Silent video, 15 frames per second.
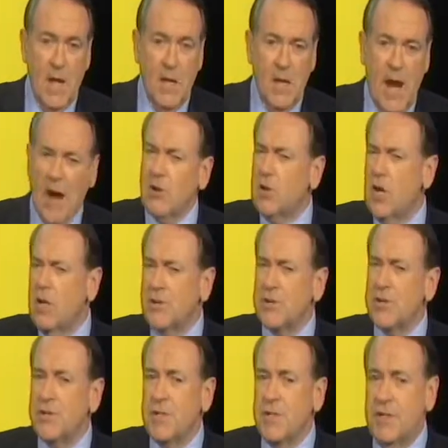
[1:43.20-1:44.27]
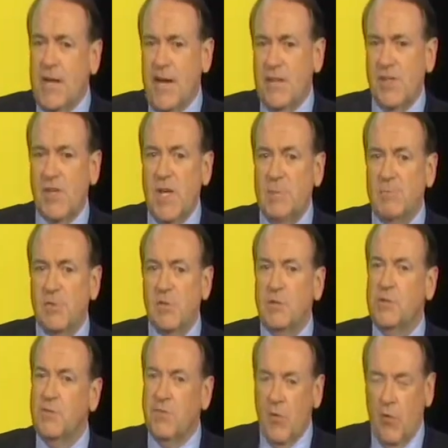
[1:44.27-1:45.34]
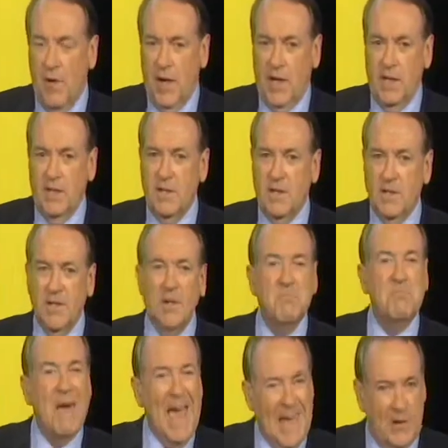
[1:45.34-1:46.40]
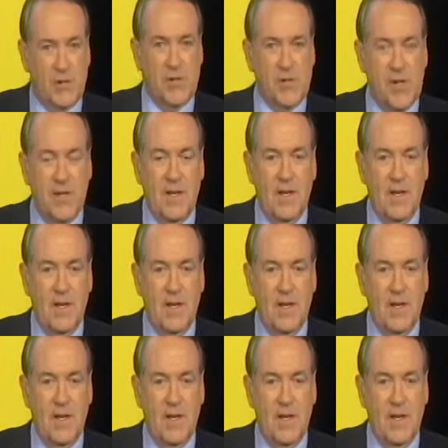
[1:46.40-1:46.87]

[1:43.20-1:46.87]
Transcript: Our culture today seems devoid of manners.